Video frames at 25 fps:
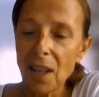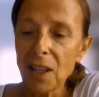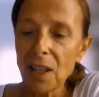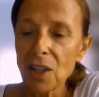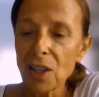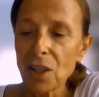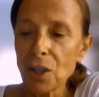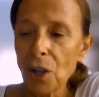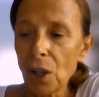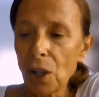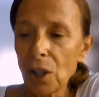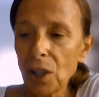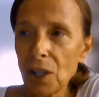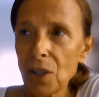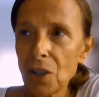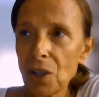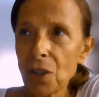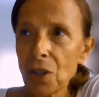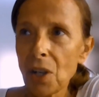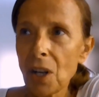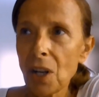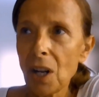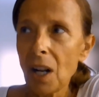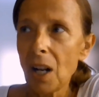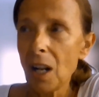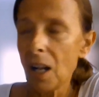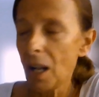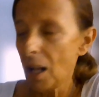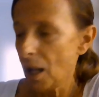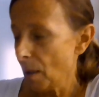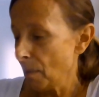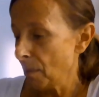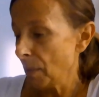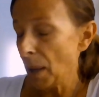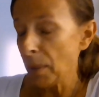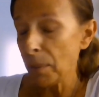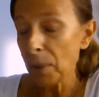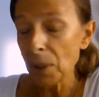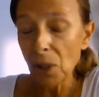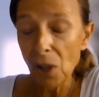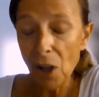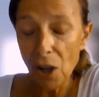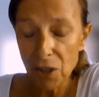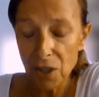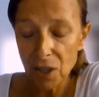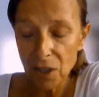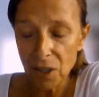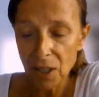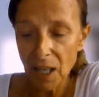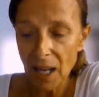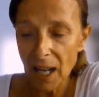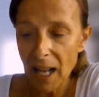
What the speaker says: this knowledge may be lost,